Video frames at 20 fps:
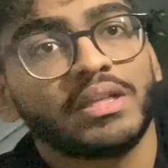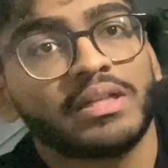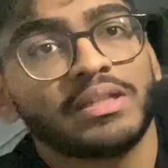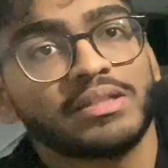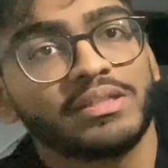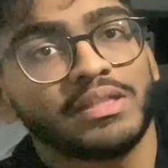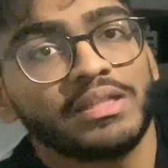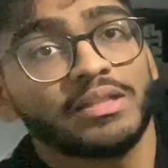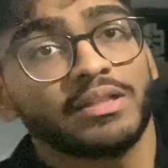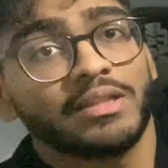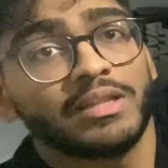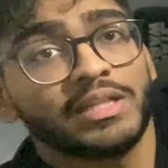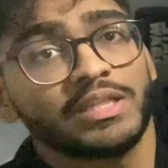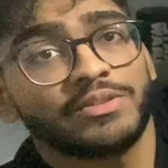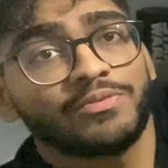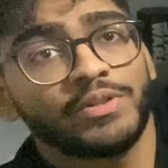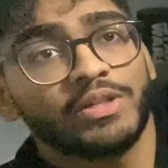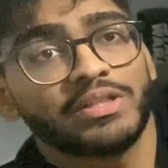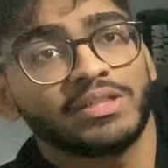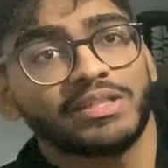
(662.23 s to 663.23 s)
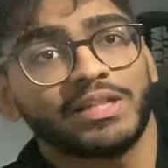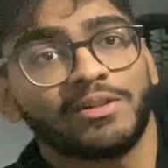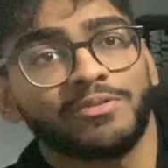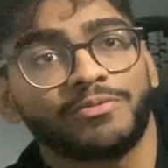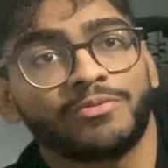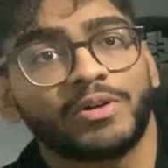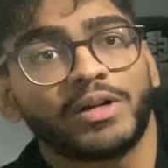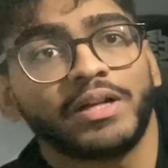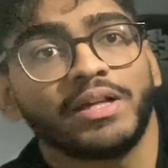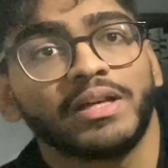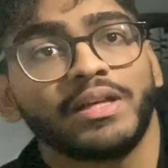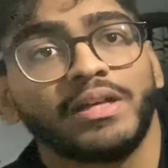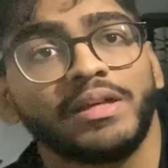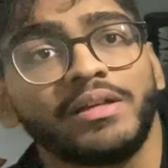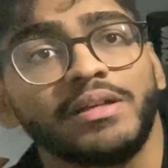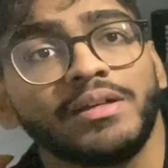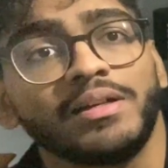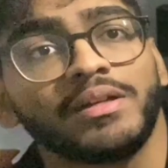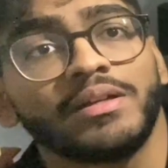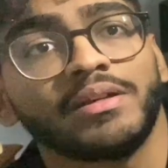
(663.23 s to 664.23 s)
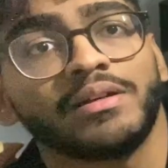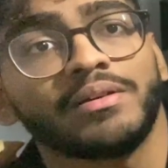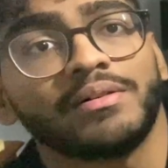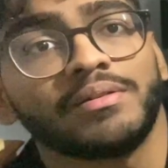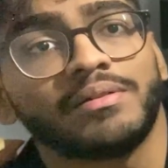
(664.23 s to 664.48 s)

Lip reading: can see the list for yourself right here.